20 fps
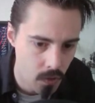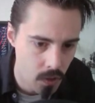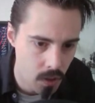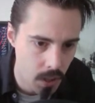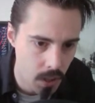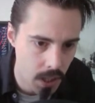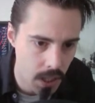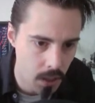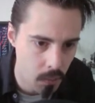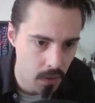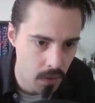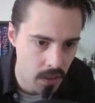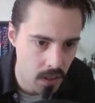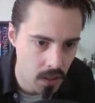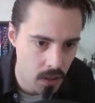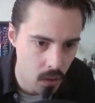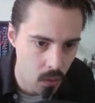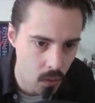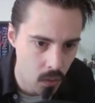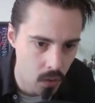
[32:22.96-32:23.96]
going to hit it with a
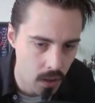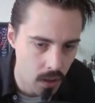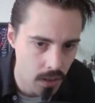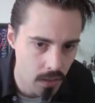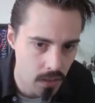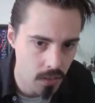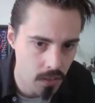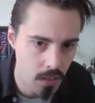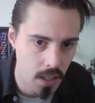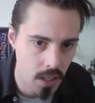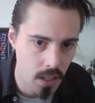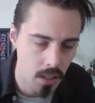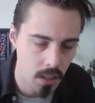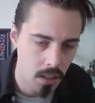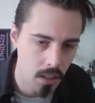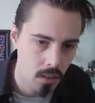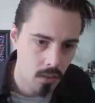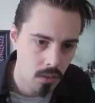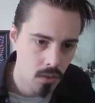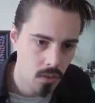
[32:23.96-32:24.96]
Yawn, I think.
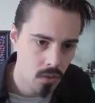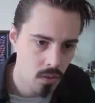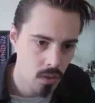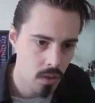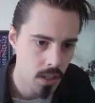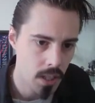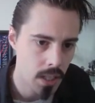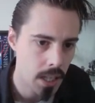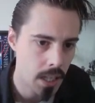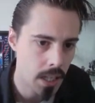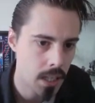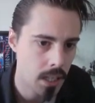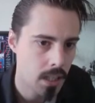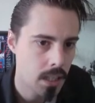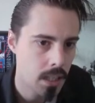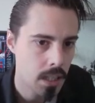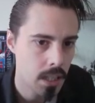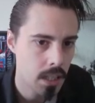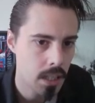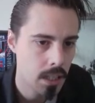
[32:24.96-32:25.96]
Try
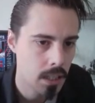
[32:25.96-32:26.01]
and